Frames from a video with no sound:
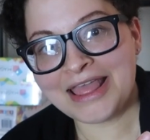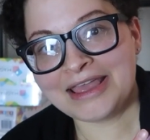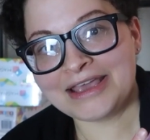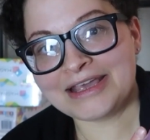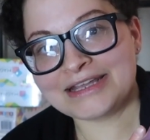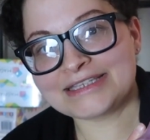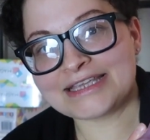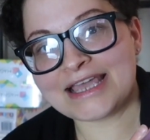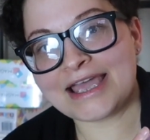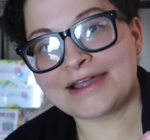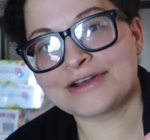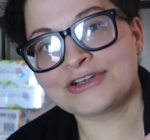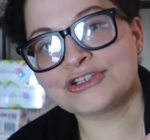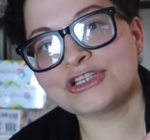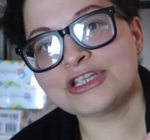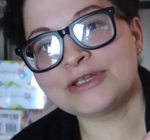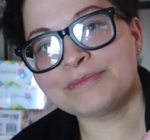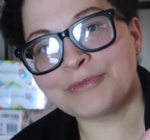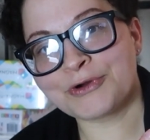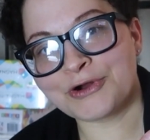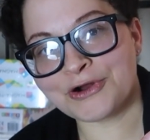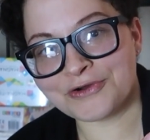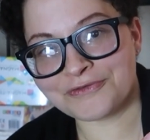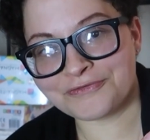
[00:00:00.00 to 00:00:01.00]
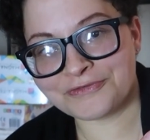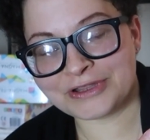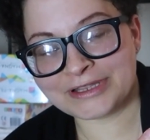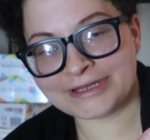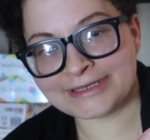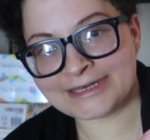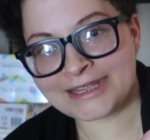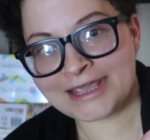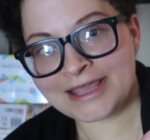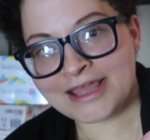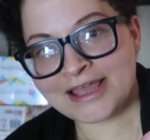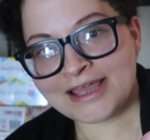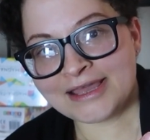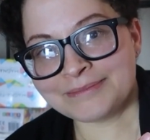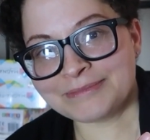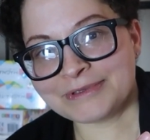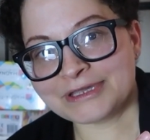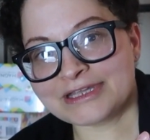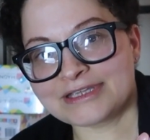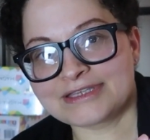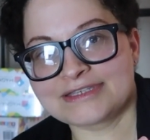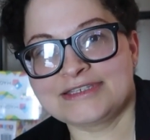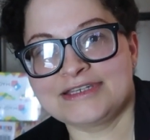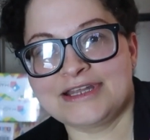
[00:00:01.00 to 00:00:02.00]
It's actually perfect
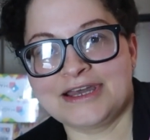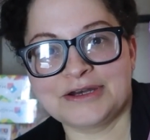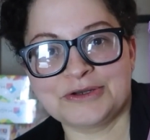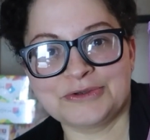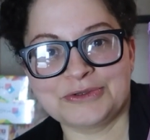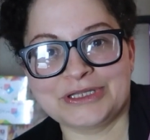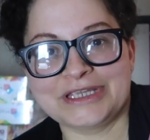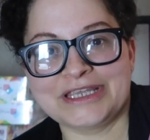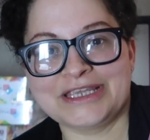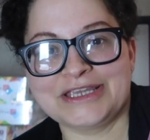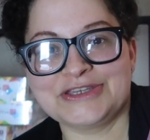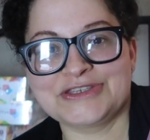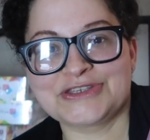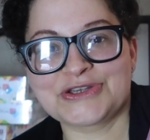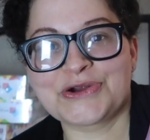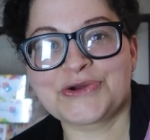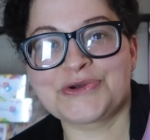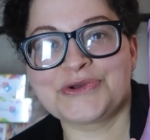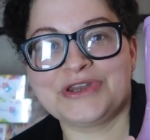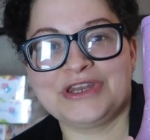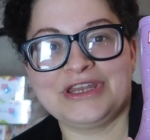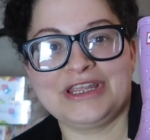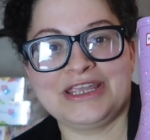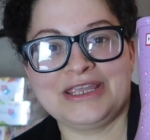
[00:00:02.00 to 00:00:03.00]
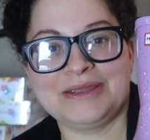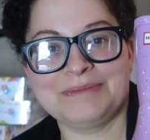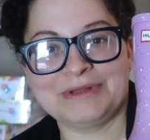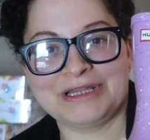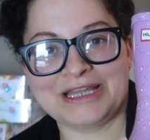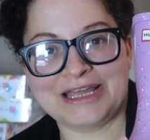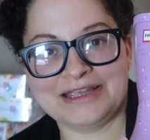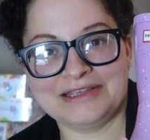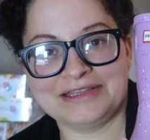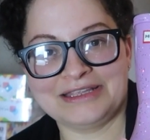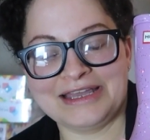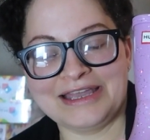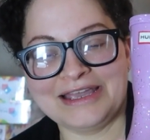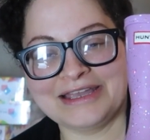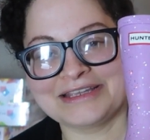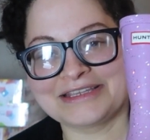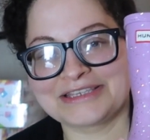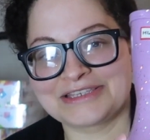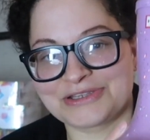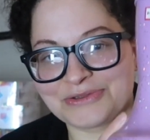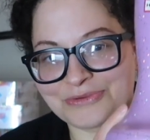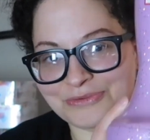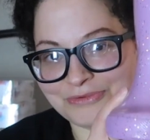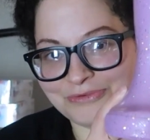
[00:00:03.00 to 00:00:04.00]
because not only is her name Lilac,
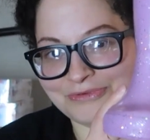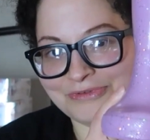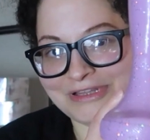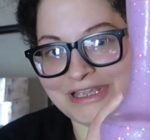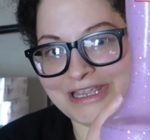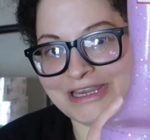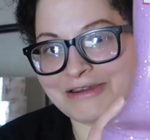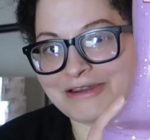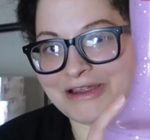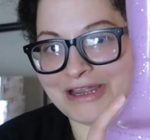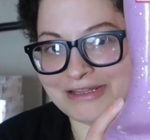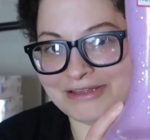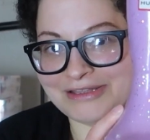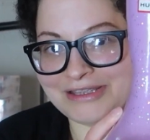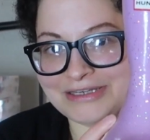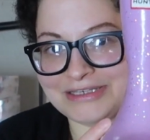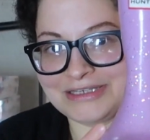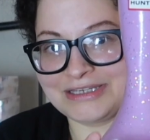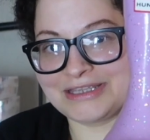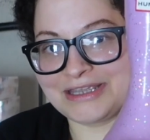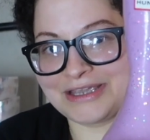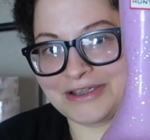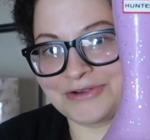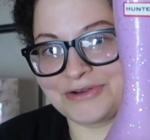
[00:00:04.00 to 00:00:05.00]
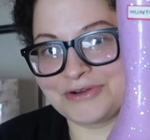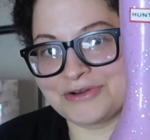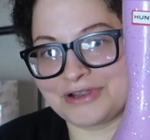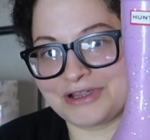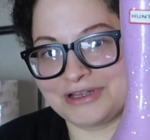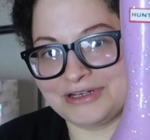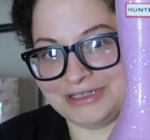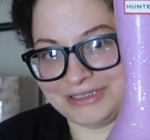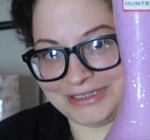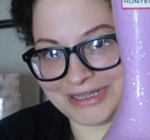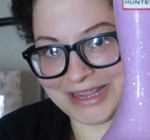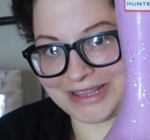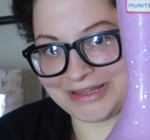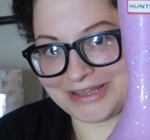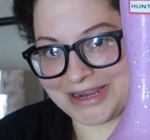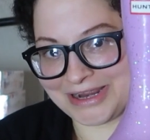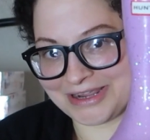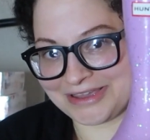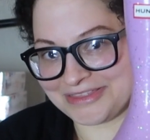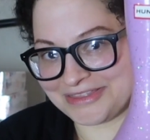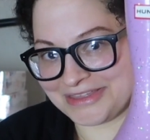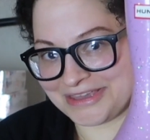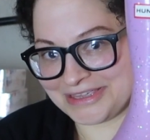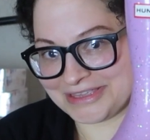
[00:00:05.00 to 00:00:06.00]
so like I like to get her kind of
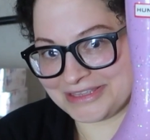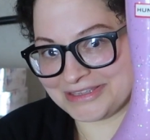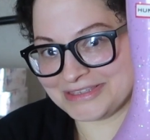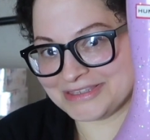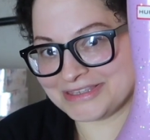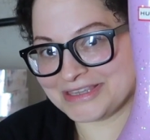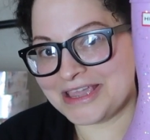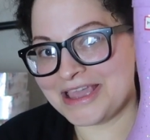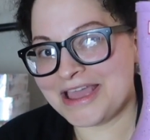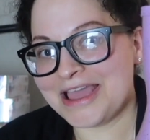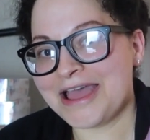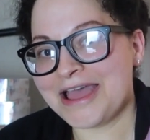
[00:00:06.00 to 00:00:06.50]
lilac things,